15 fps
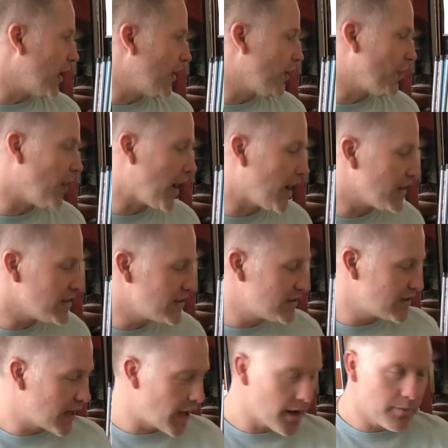That
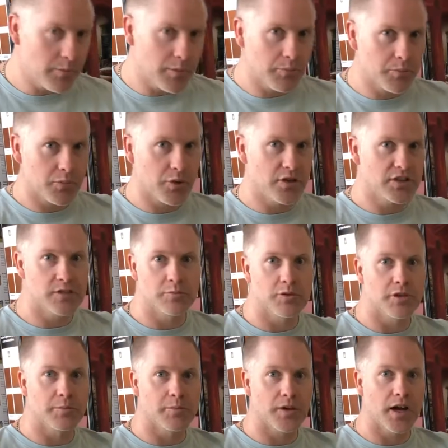same
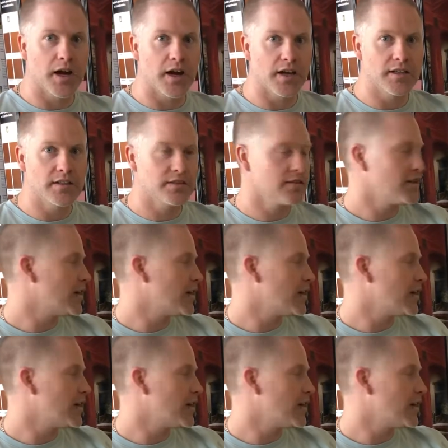principle applies